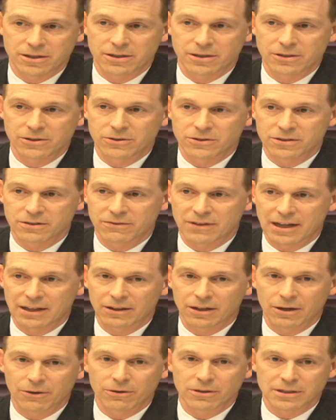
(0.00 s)
in the use of
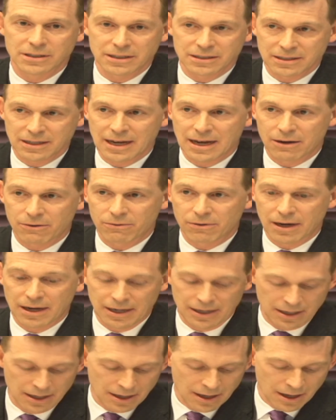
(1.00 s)
that lower discount rate,